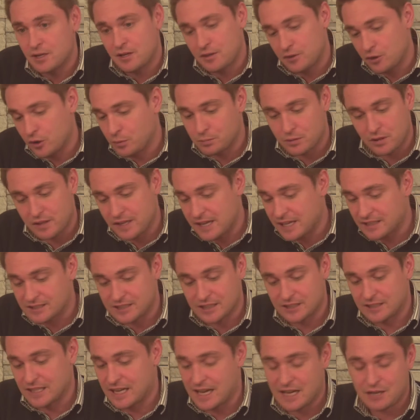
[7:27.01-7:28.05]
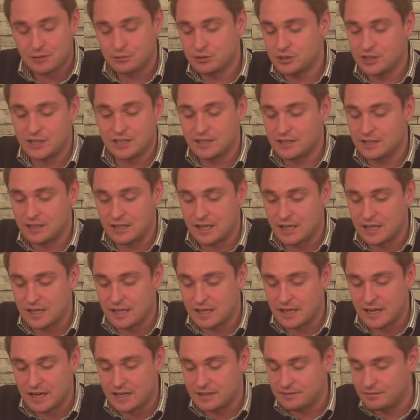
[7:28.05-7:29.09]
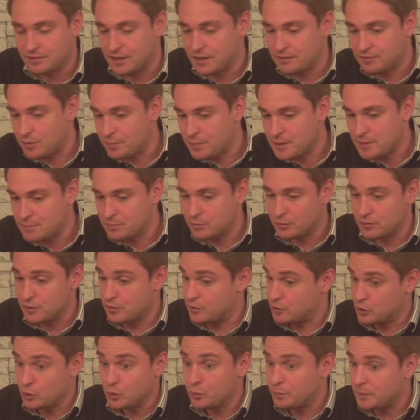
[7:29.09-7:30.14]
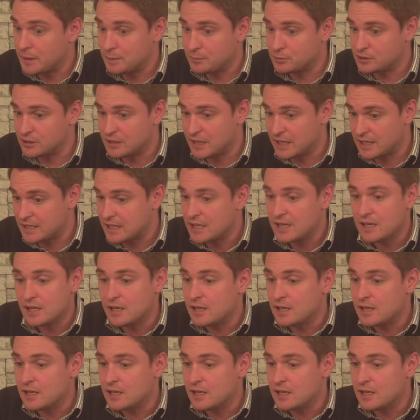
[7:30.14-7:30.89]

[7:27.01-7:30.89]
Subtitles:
the access to housing and for people and the young people today